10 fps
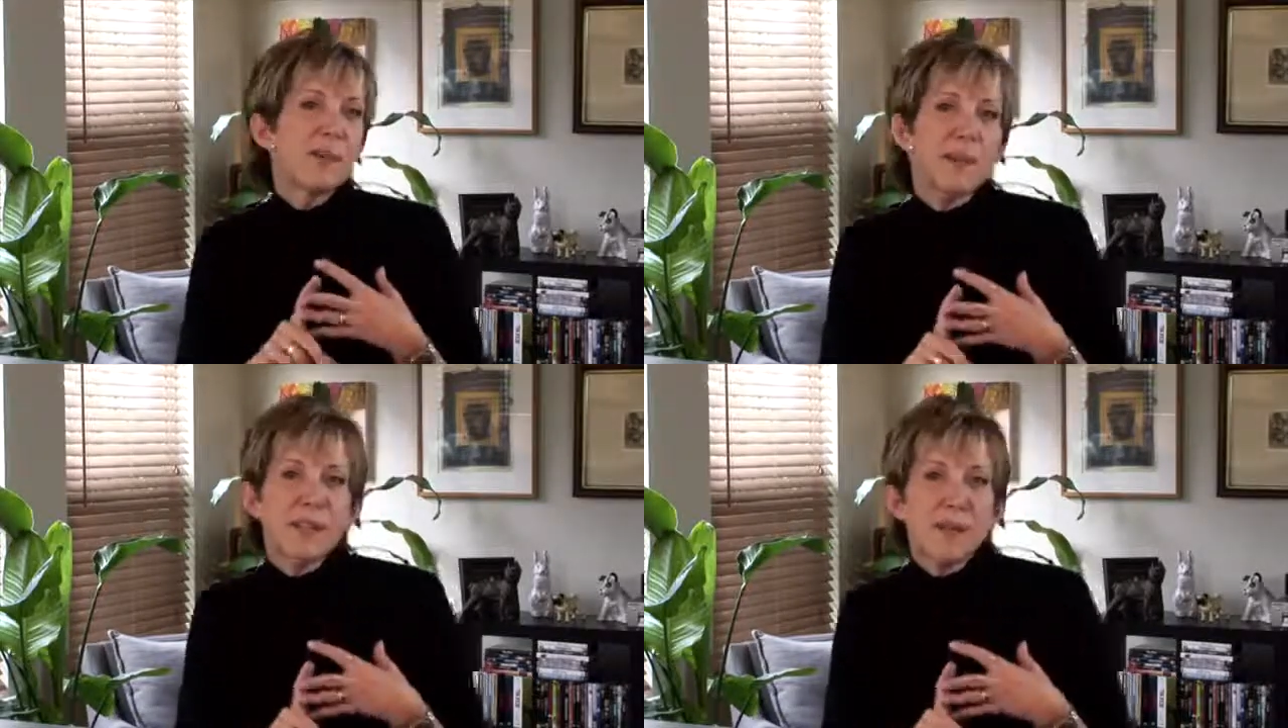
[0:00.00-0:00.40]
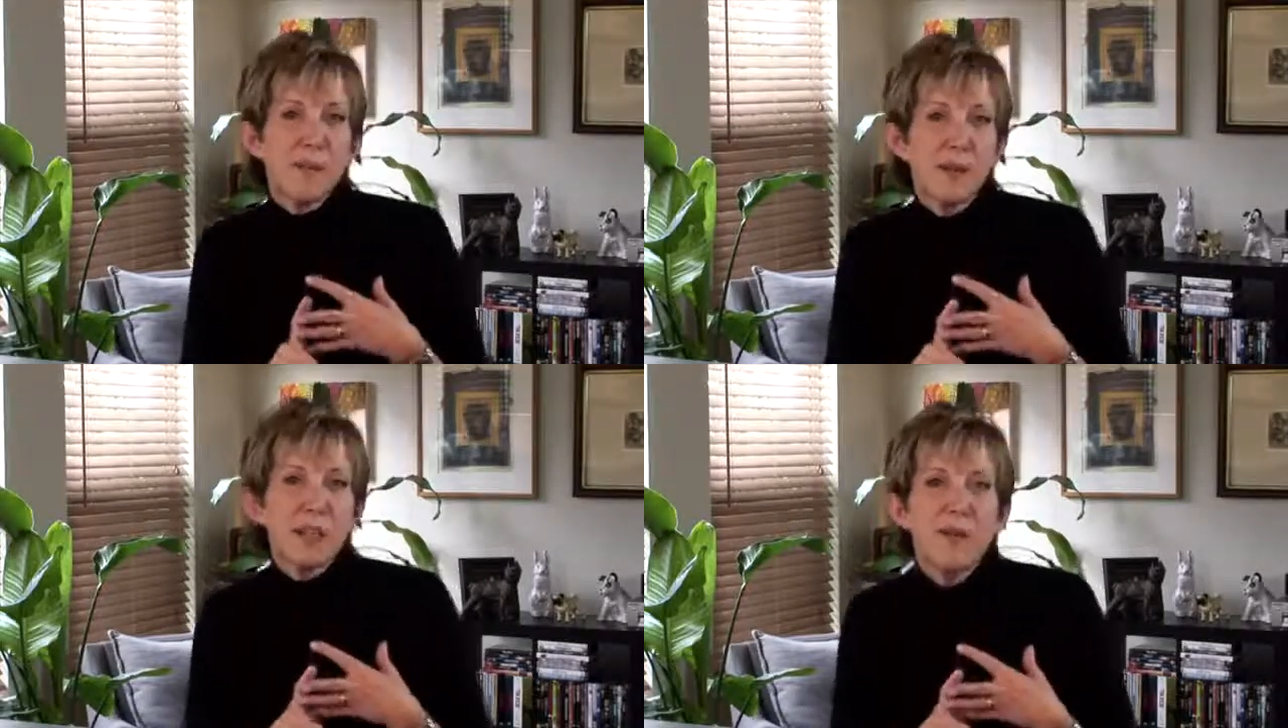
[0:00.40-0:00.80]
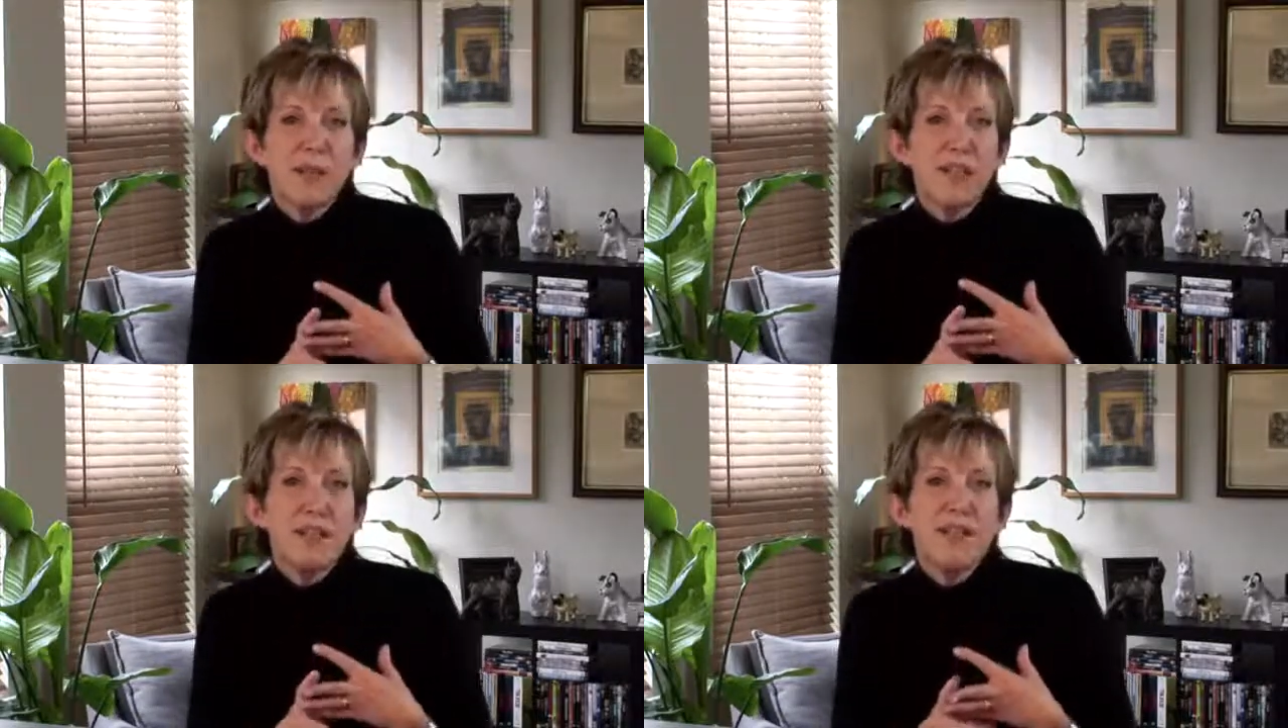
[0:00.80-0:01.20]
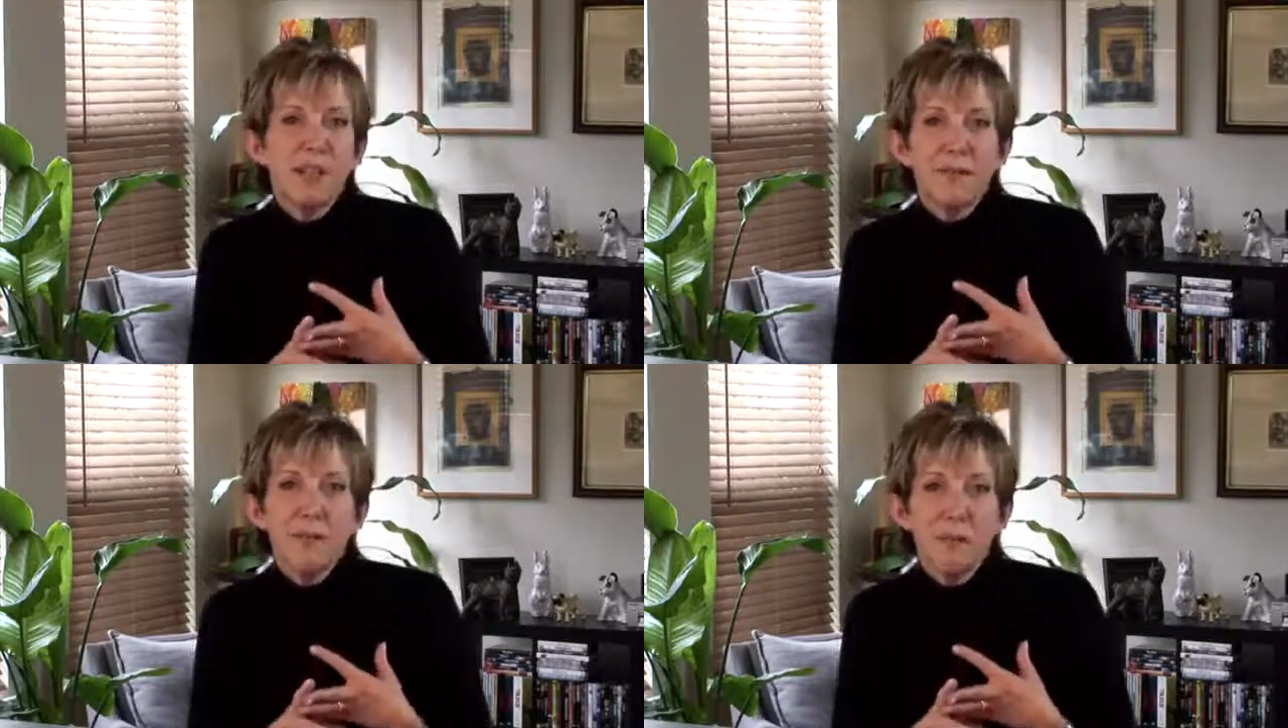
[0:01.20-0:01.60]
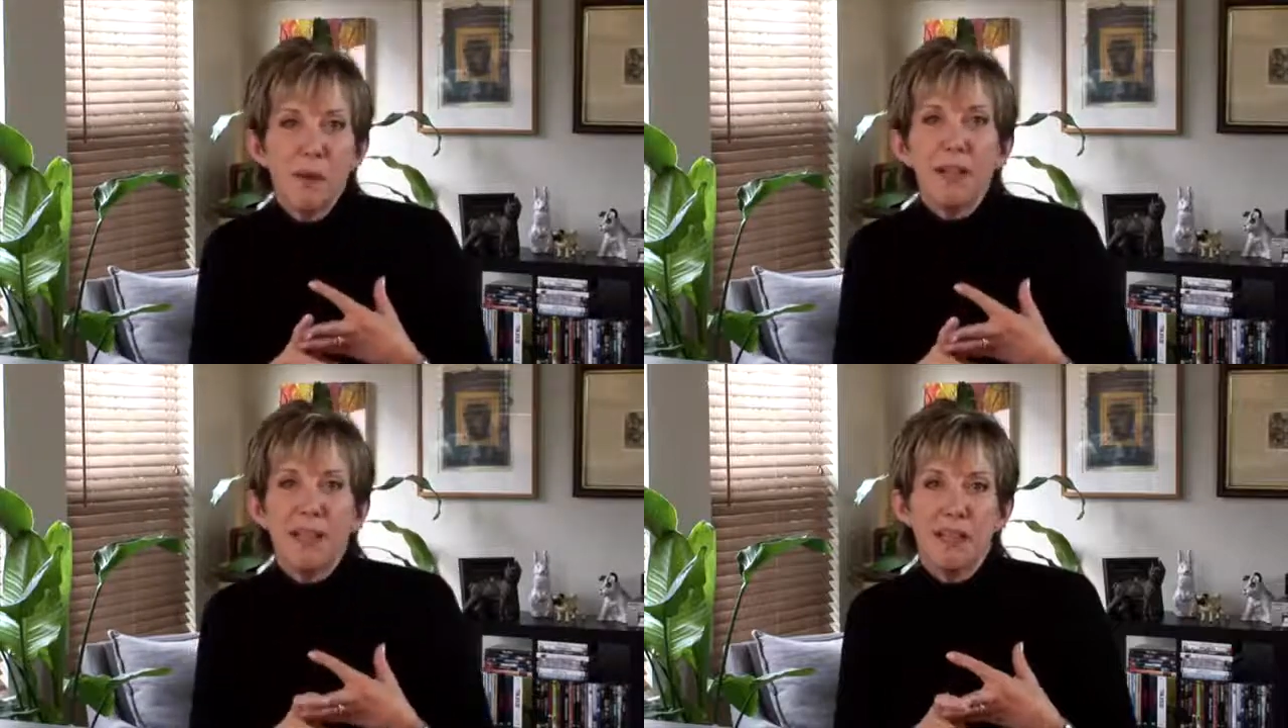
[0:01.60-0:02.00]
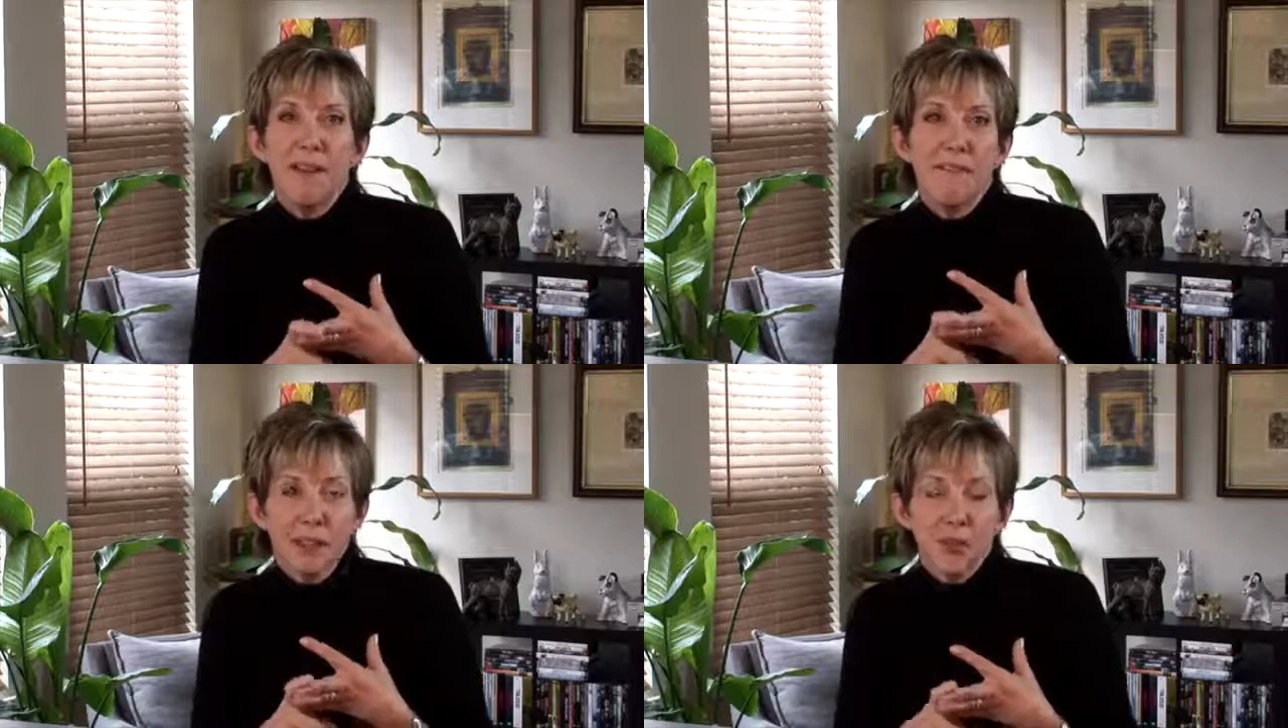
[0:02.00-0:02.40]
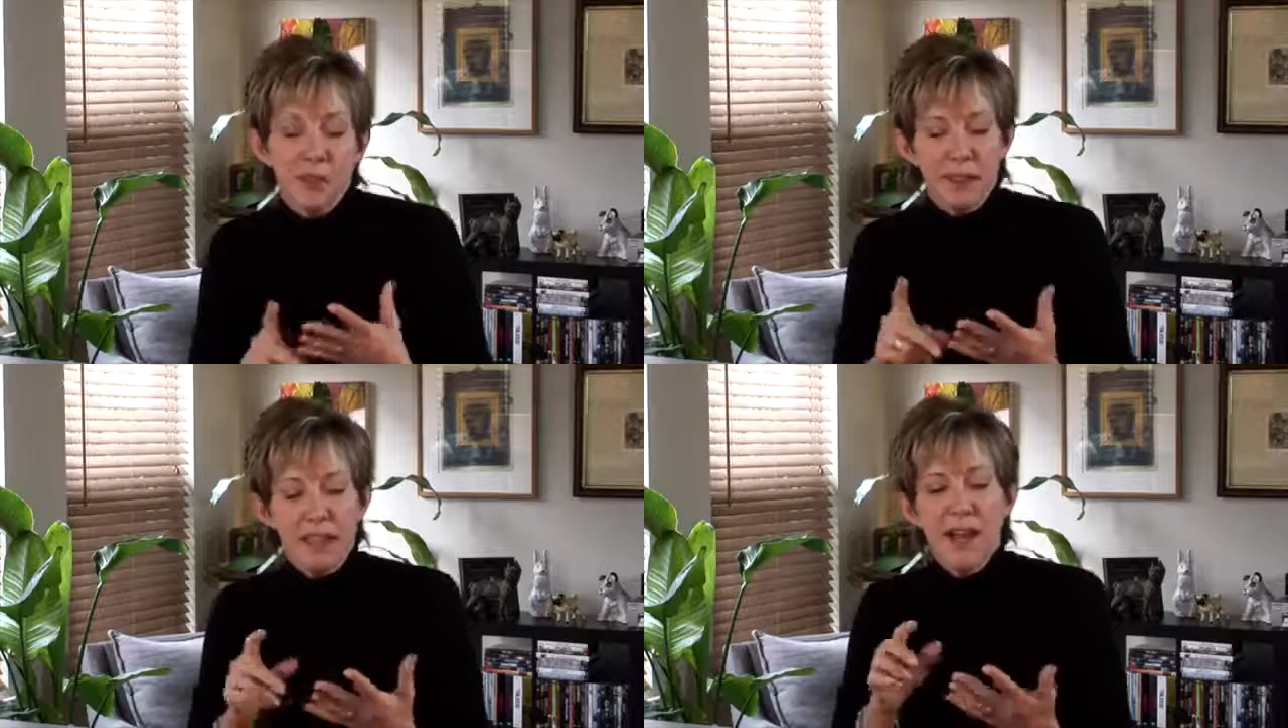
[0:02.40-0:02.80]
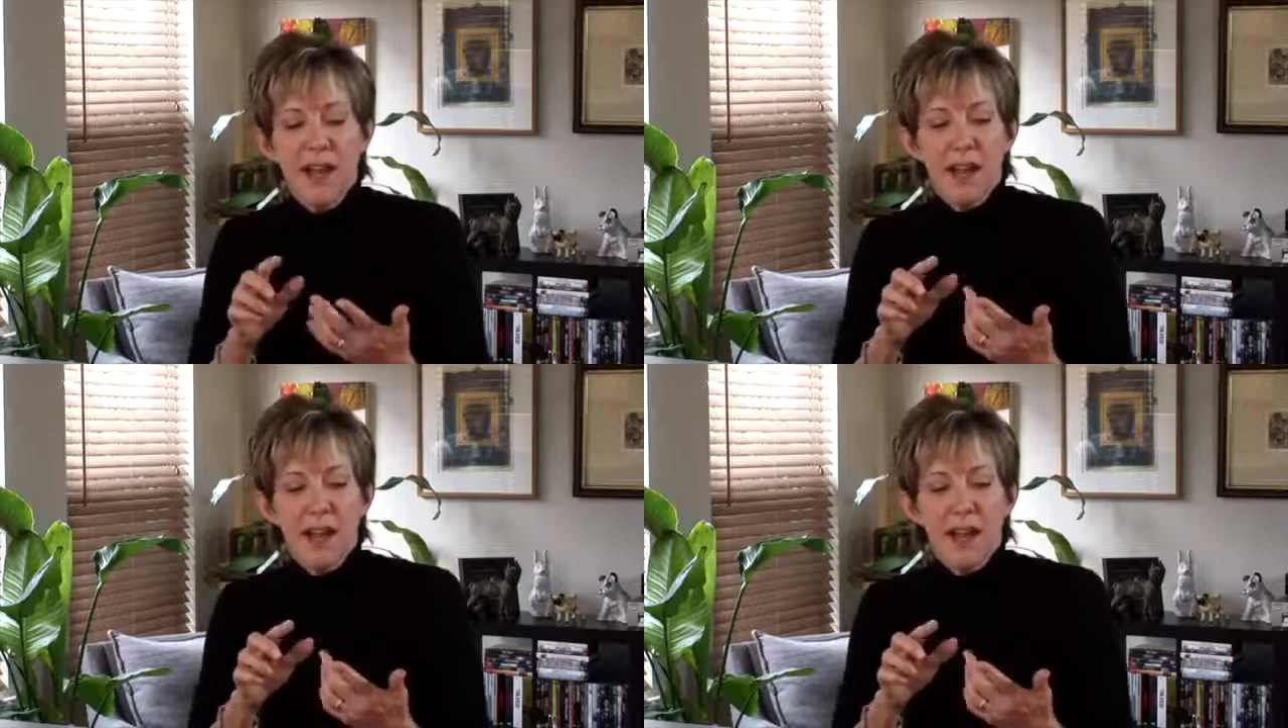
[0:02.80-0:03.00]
something to somebody who can give you money eventually.